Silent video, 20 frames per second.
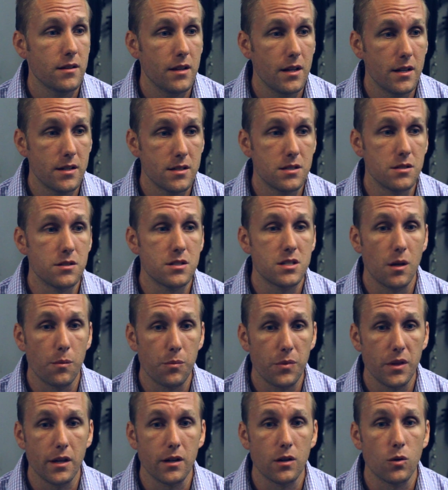into
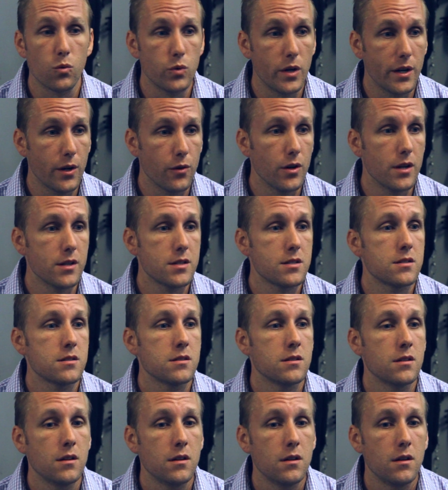something
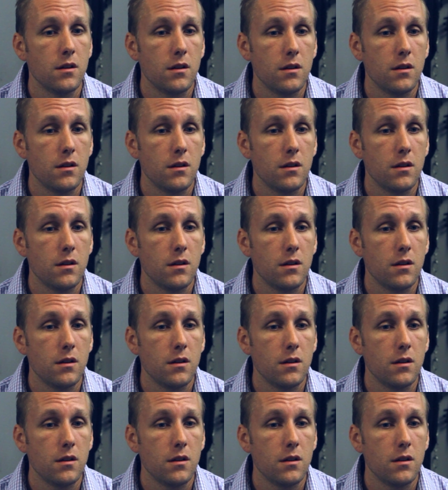rigorous,